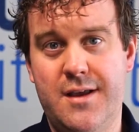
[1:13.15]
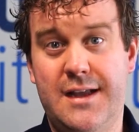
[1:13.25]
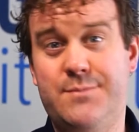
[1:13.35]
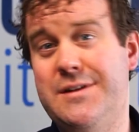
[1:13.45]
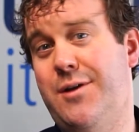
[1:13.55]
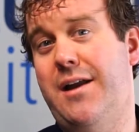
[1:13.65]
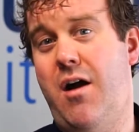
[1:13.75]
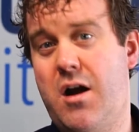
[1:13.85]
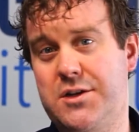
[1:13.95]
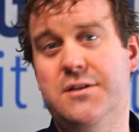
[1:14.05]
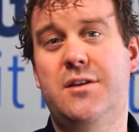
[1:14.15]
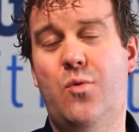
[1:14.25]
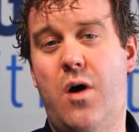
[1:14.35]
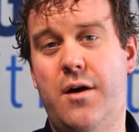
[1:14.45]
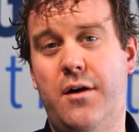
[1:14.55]
It's meant to add oxygen to the
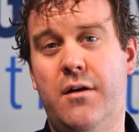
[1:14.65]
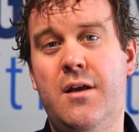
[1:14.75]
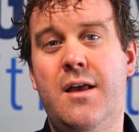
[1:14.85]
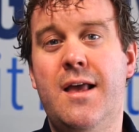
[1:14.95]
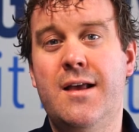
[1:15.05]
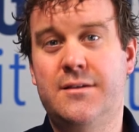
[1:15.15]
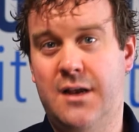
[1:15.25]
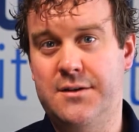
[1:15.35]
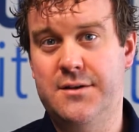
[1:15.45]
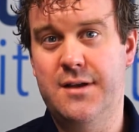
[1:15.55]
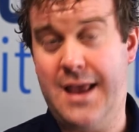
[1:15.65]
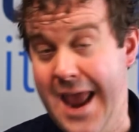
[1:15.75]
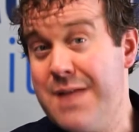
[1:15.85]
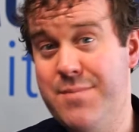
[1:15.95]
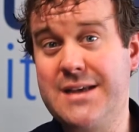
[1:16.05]
water
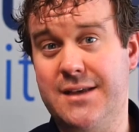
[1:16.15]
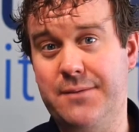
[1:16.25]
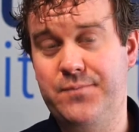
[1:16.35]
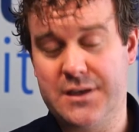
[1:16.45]
and mixing,